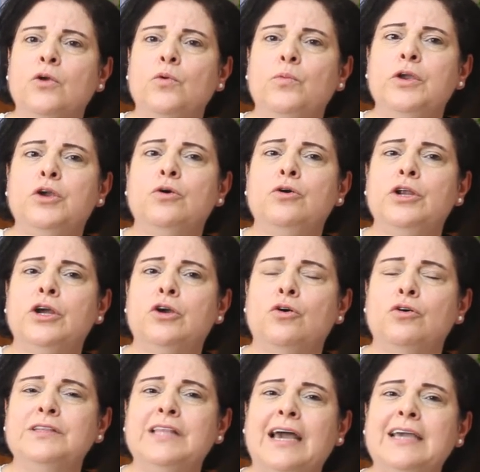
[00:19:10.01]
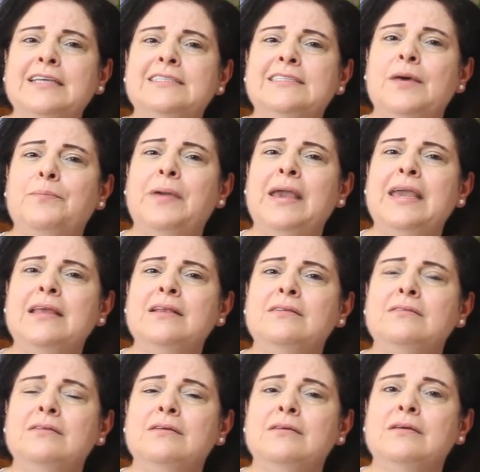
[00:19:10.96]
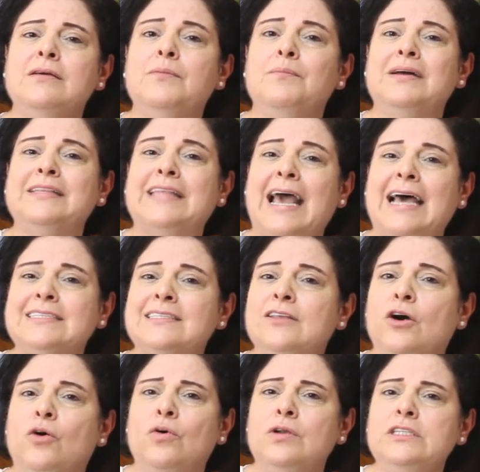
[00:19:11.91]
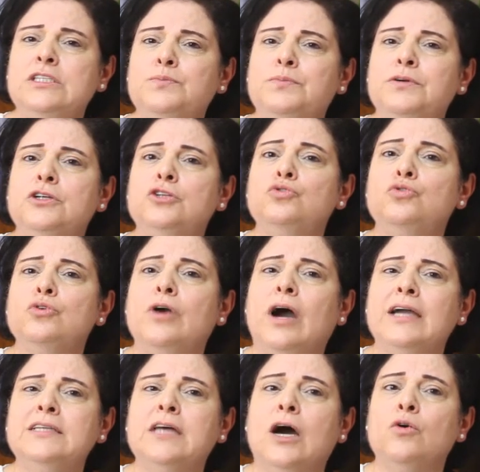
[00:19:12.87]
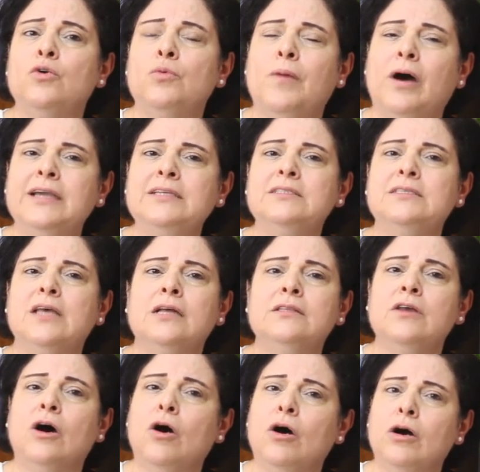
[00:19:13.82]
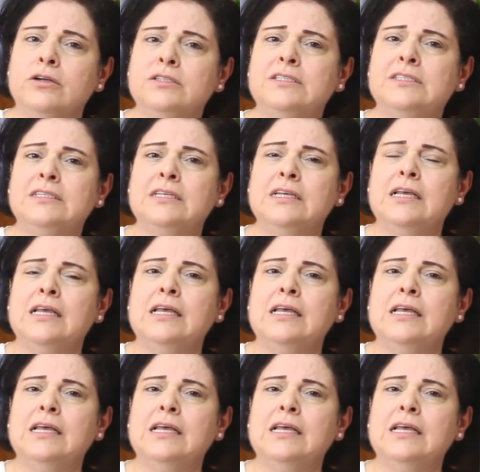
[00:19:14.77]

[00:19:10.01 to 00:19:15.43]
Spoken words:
We could recognize the pain, but ask the Holy Spirit to guide our minds and hearts